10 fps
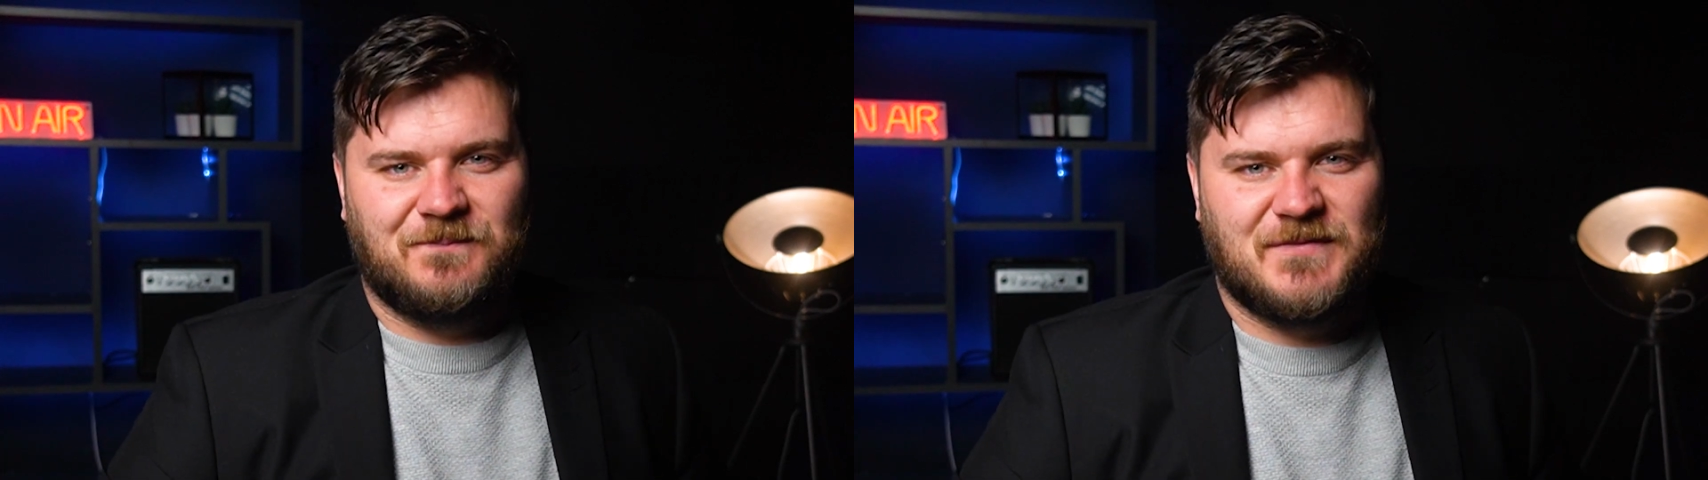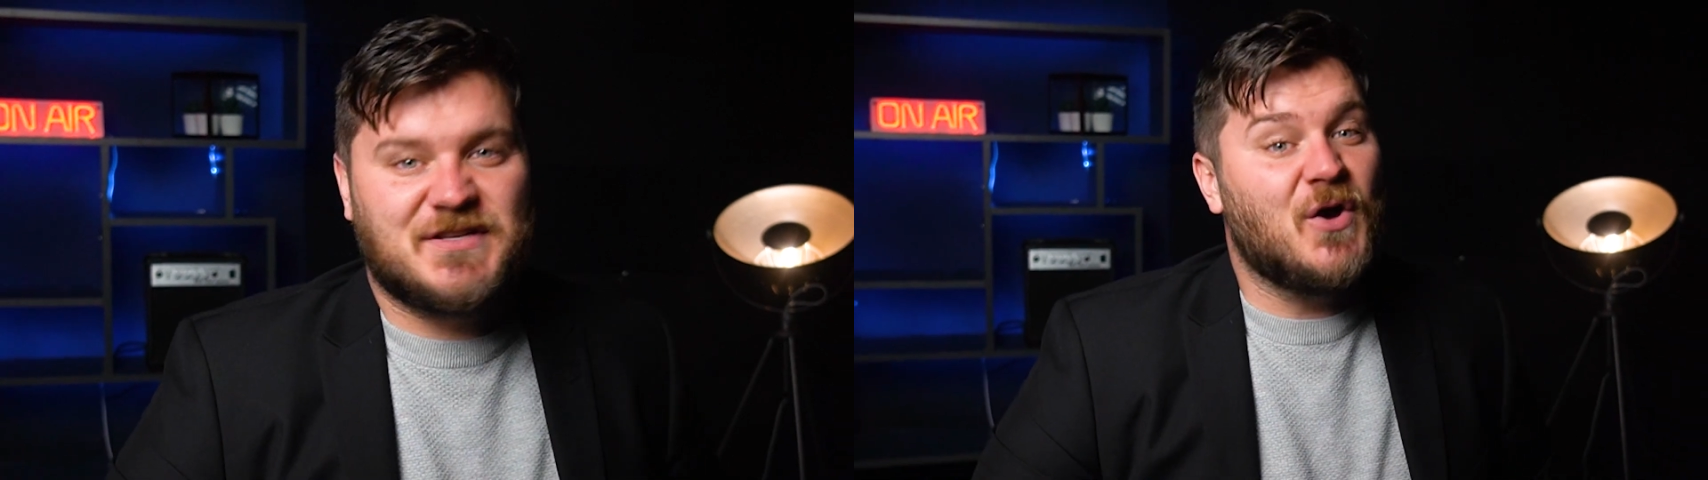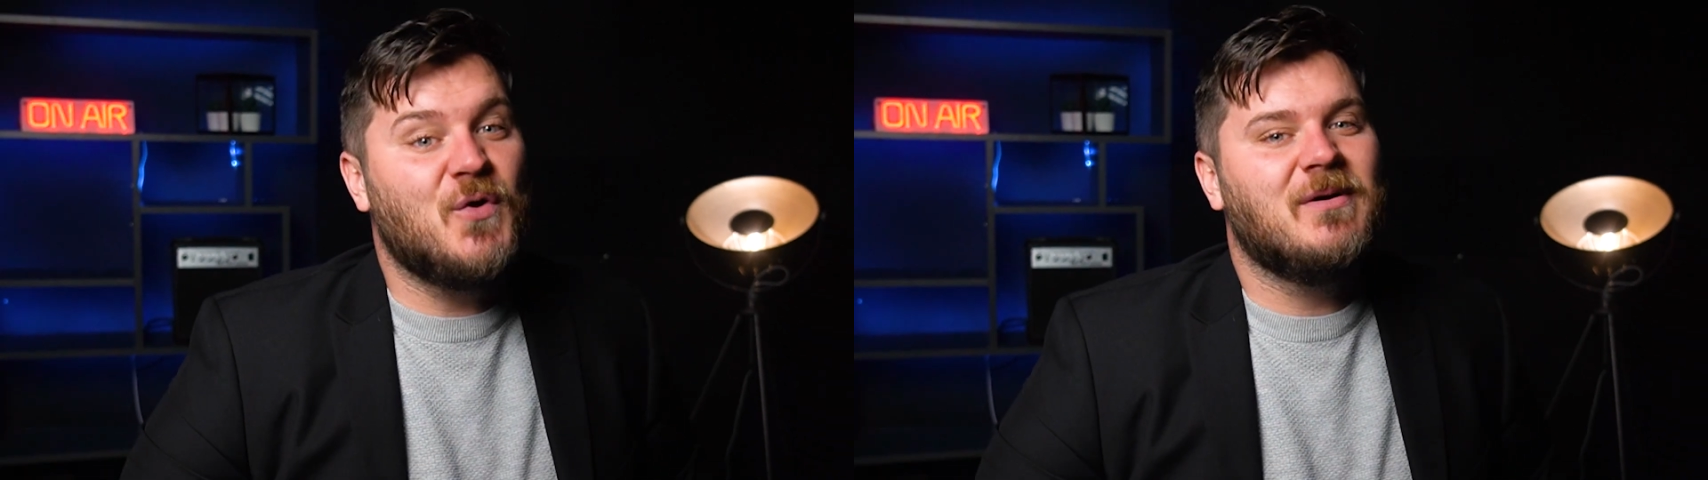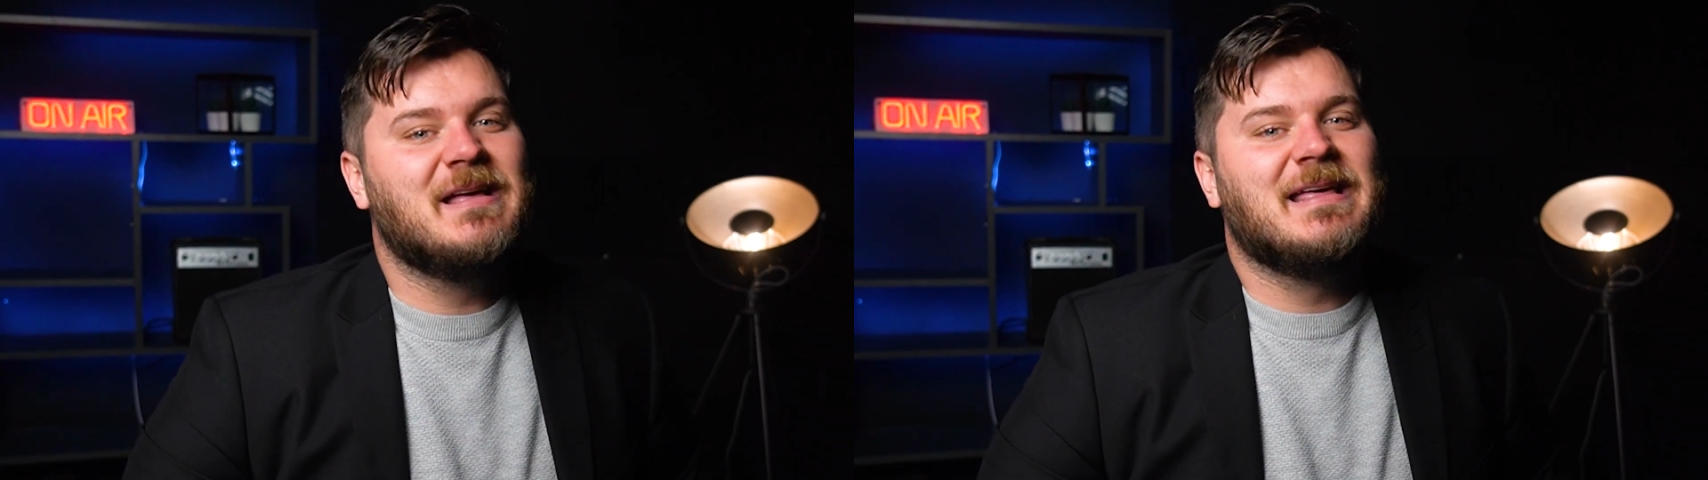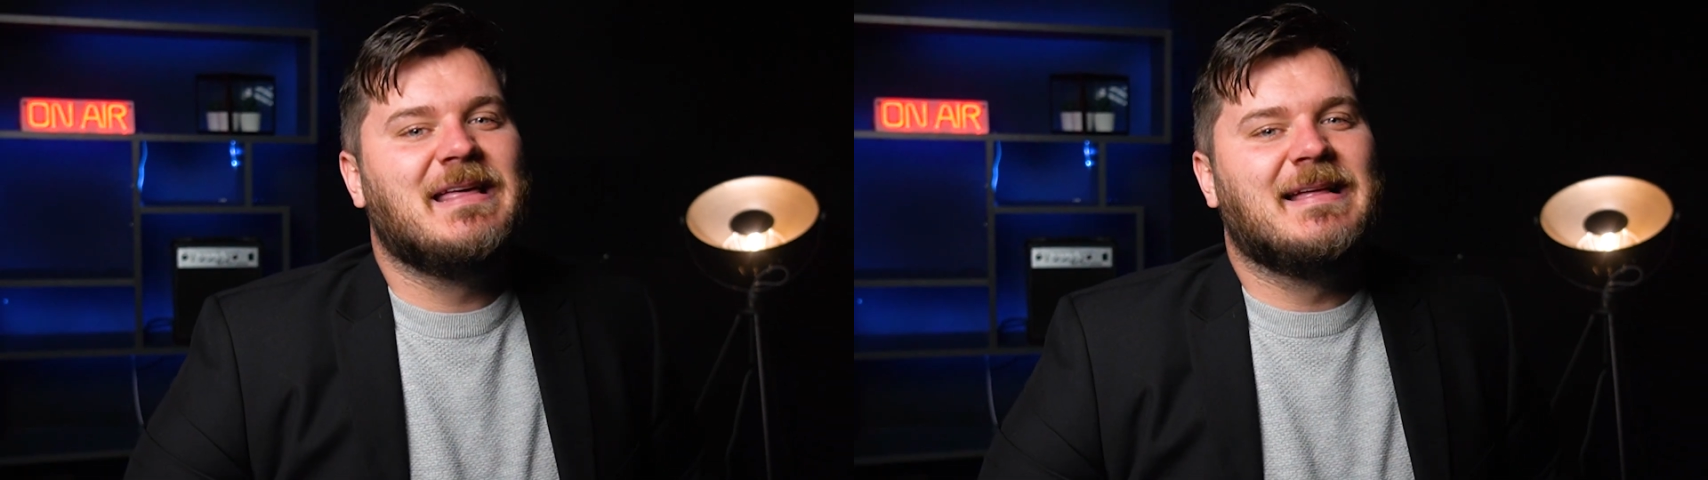So,
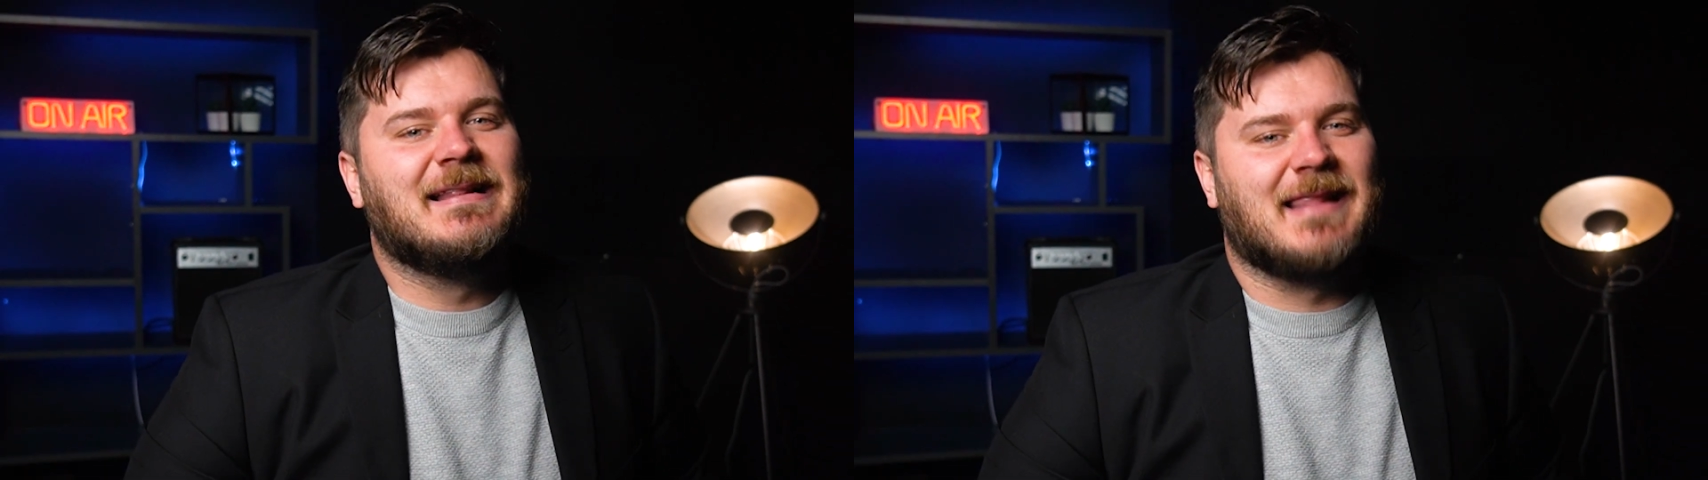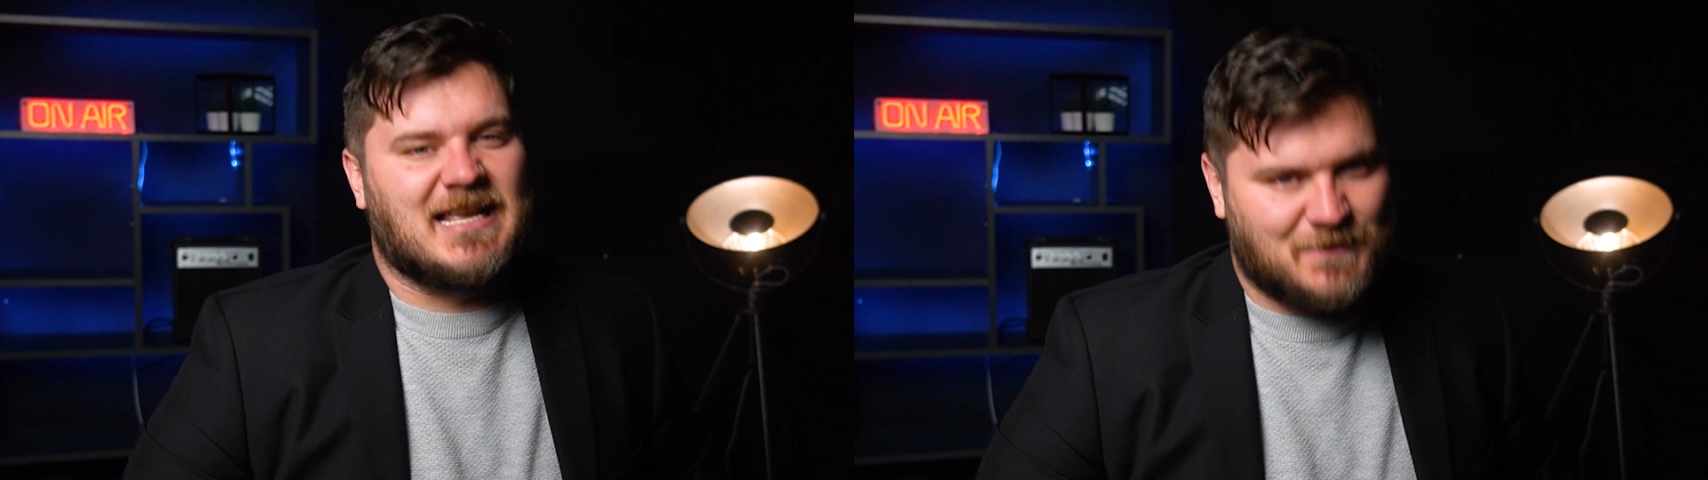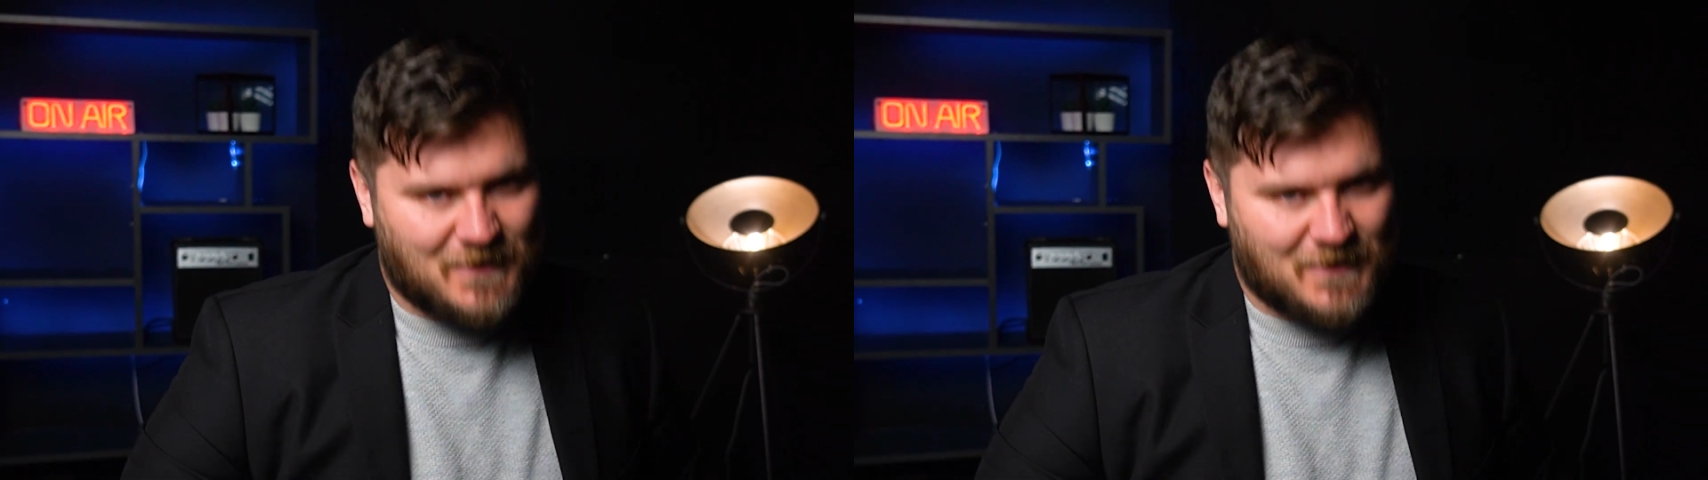let's